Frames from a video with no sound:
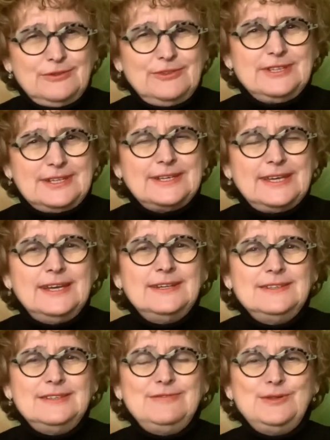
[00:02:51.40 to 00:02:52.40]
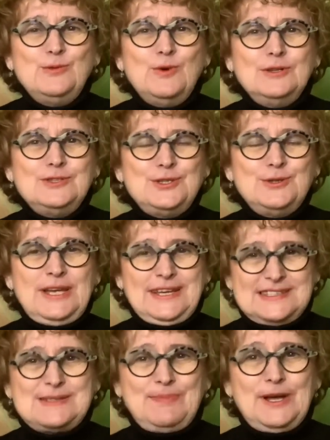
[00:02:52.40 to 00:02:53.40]
again if you want your
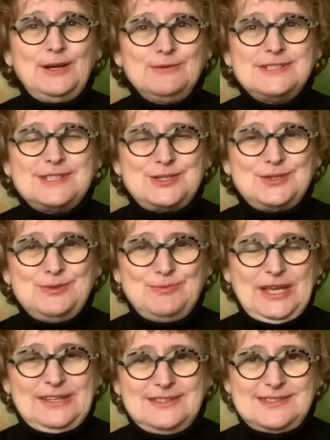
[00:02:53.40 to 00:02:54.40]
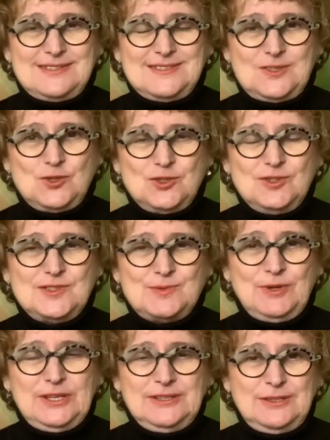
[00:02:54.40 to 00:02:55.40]
ex-spouse to make these decisions
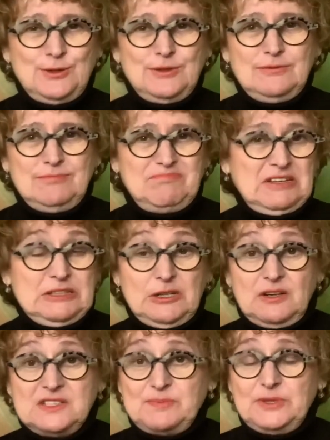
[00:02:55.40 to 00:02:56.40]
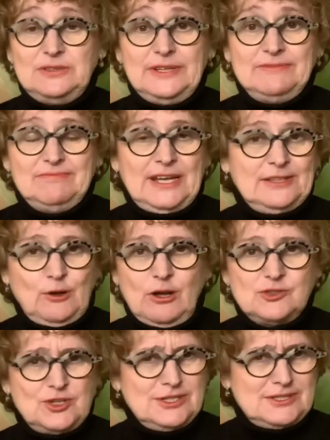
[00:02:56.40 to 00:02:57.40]
when you're in the hospital and
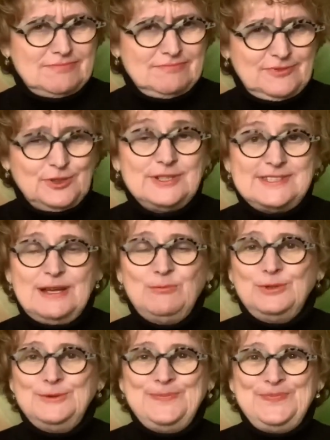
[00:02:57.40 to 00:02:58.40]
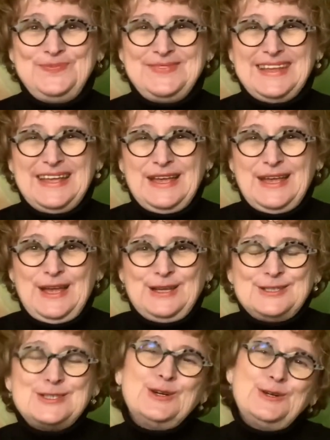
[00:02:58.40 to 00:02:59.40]
unconscious, for example.
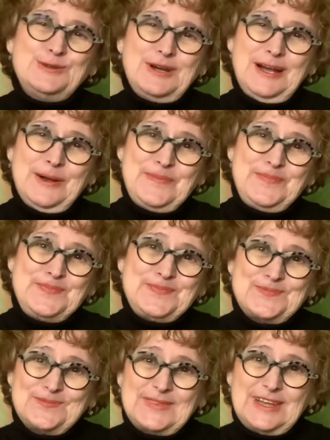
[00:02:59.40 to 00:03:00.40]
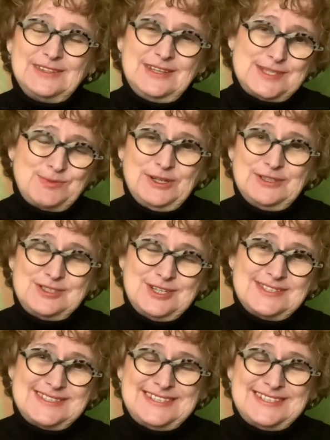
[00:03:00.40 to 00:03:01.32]
So these were just